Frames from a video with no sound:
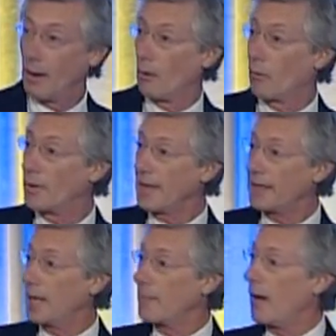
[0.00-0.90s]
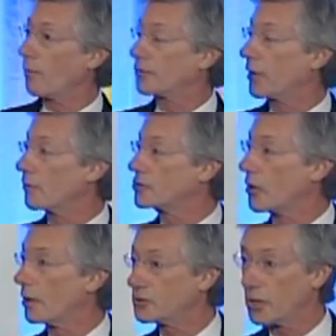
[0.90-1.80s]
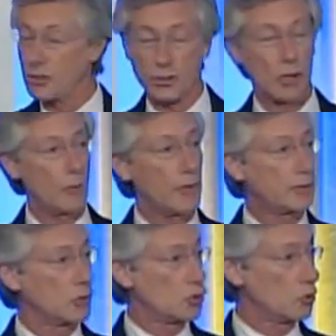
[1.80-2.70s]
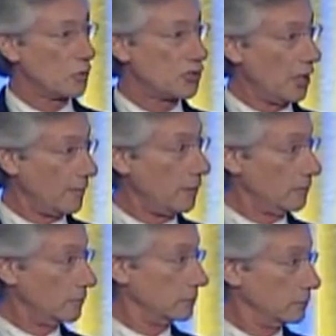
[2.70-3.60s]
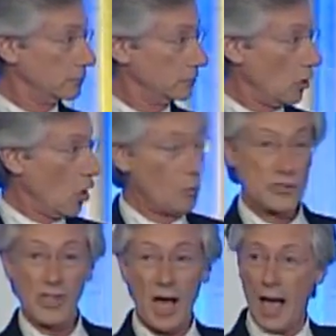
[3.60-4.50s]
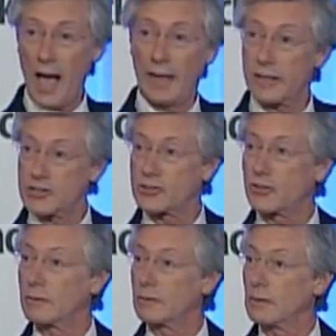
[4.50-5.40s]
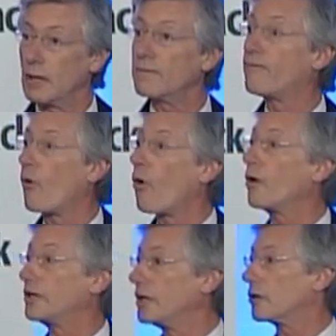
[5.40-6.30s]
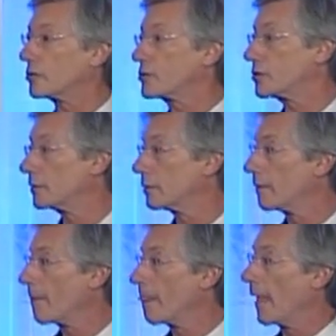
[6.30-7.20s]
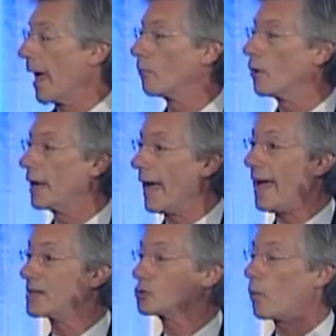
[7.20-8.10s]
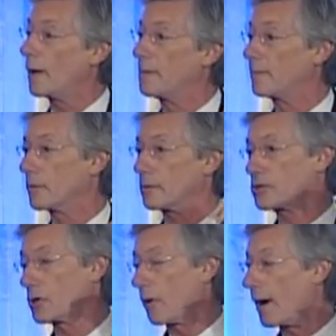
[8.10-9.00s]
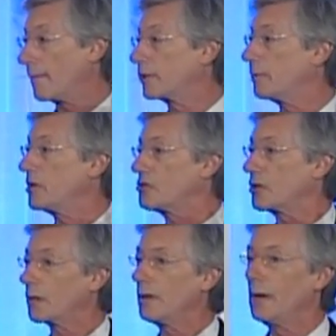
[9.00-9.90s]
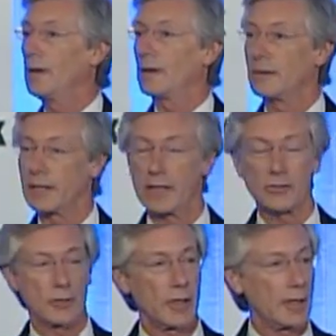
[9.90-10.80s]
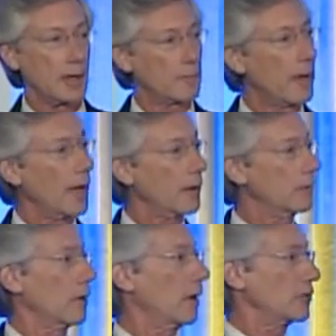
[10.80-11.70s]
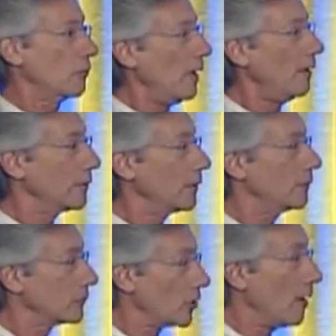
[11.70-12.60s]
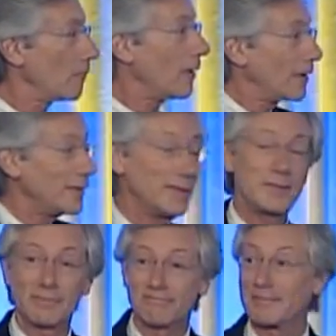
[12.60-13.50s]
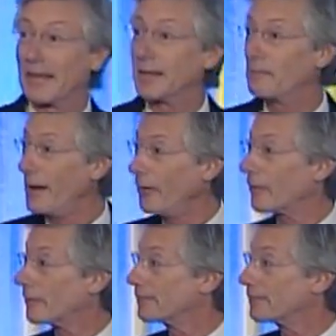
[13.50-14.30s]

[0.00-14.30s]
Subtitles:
When they came out with their results, they showed that consumer sentiment was the highest in 4 years. And when asked why people are so optimistic, the answer they got back was, well, the job market is getting better.